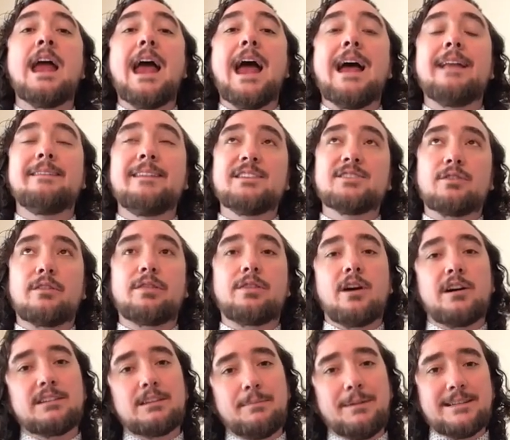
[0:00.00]
and these are
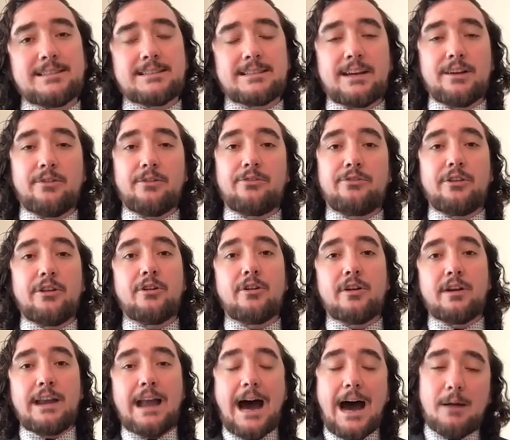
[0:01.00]
thought to be skills that are
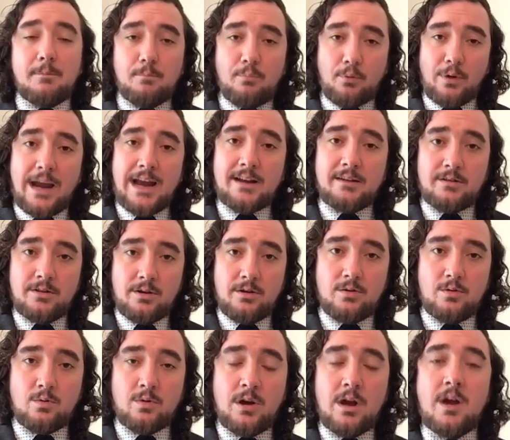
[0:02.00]
not brand
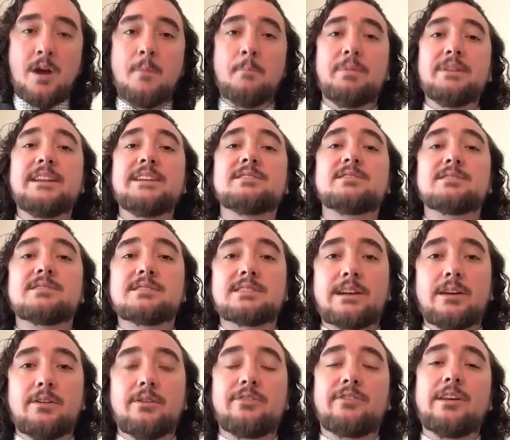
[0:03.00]
new, but these are
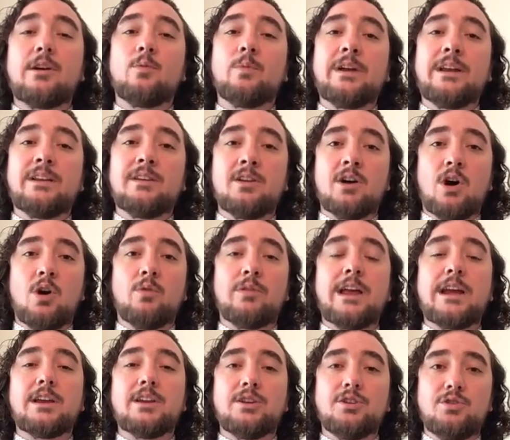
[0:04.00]
skills that we know
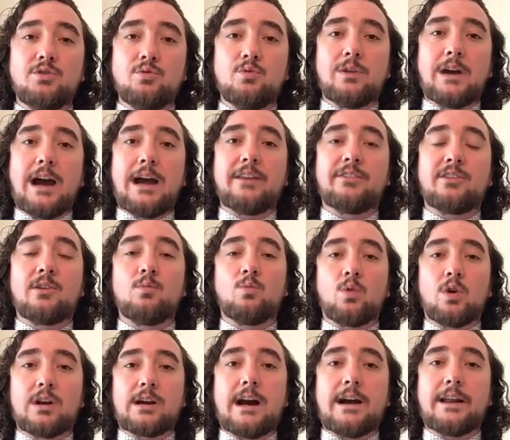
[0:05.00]
that you guys can
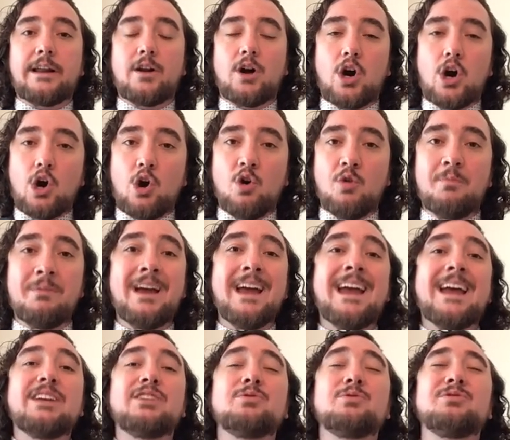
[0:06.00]
work on at home
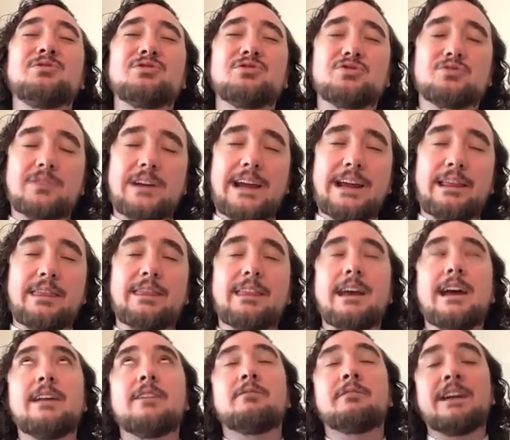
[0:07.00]
to strengthen
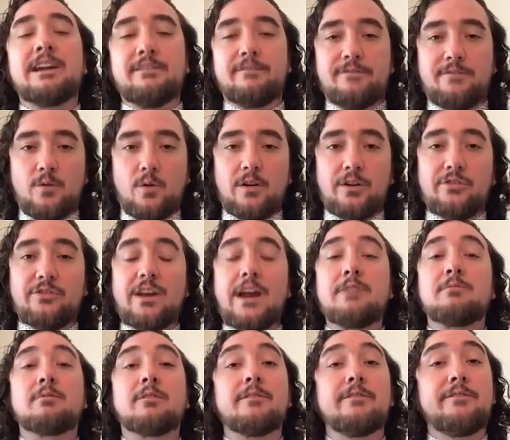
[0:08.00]
and reinforce
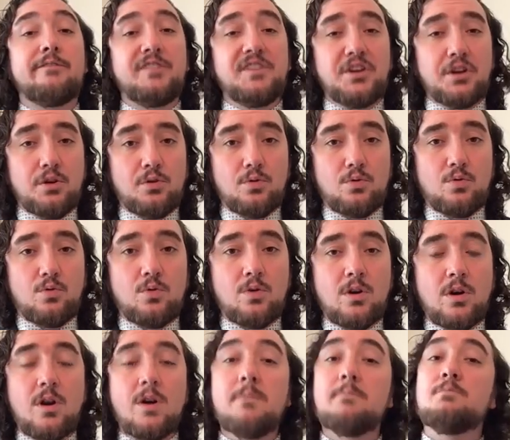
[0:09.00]
and review
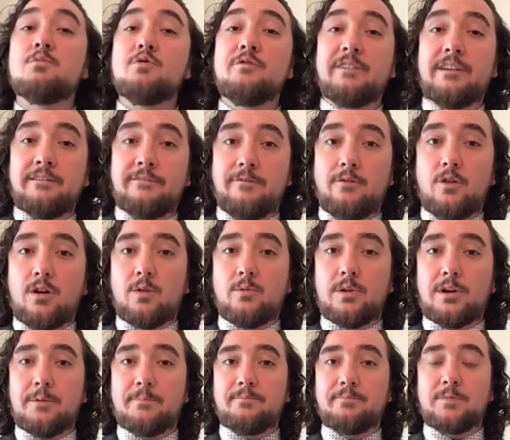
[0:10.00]
moving
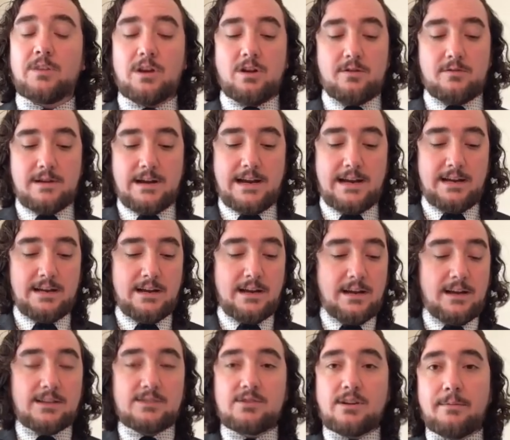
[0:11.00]
forward, all right?
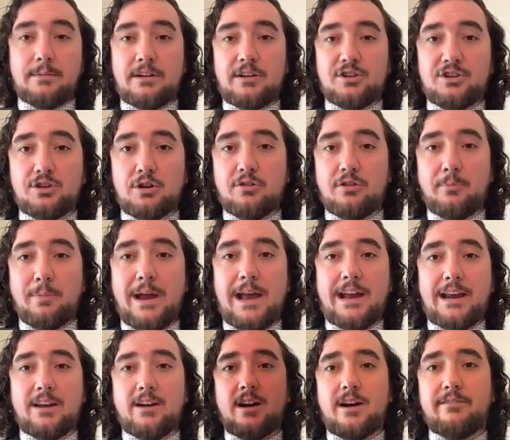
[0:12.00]
So I'm going to show the
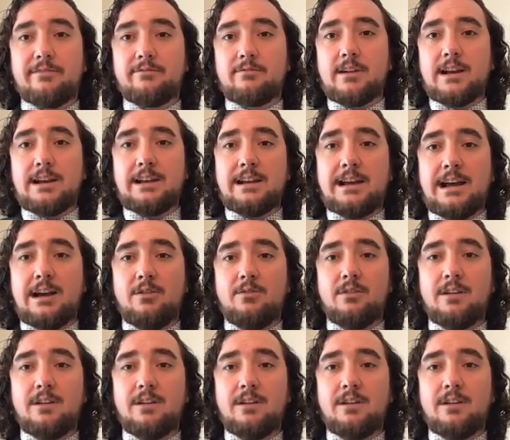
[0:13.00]
packet off right now.